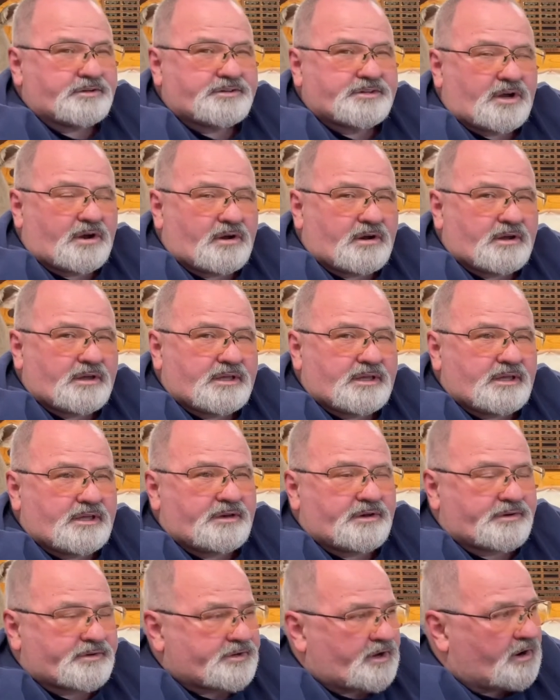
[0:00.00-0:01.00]
target
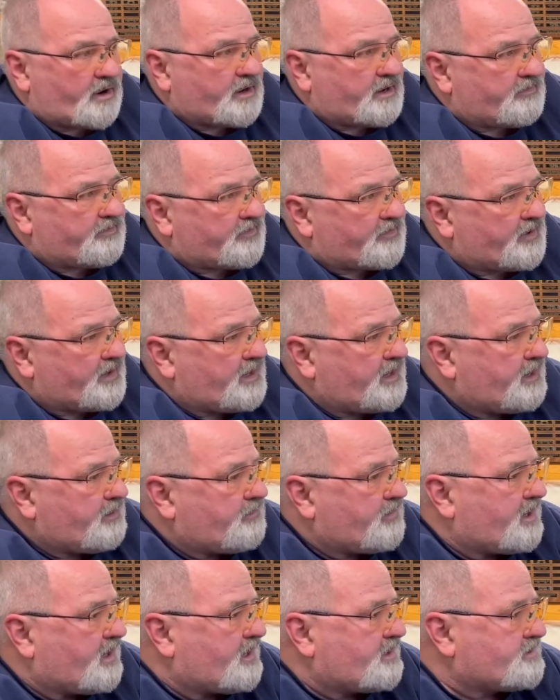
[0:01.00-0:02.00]
or target frame,
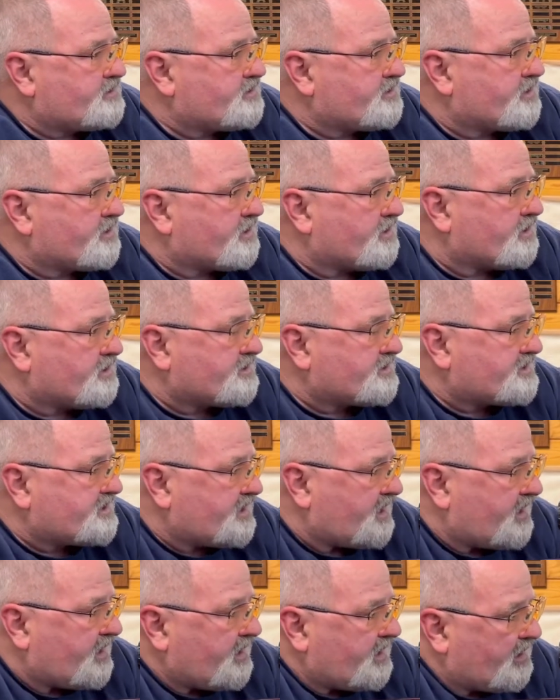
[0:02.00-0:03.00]
as you're
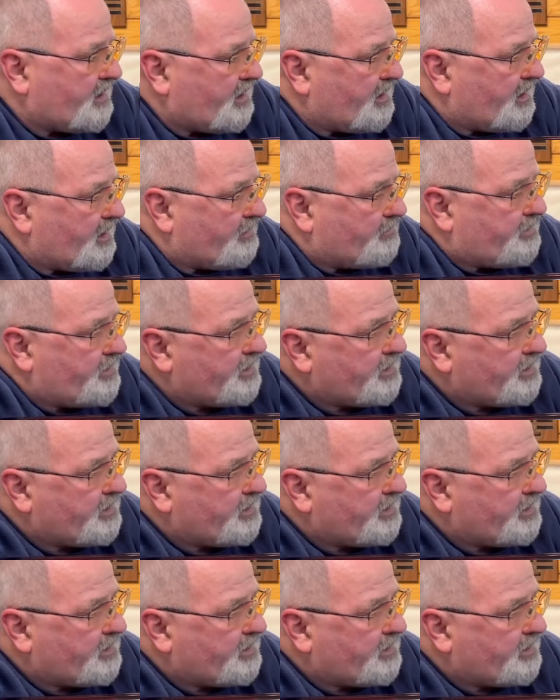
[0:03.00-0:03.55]
setting up,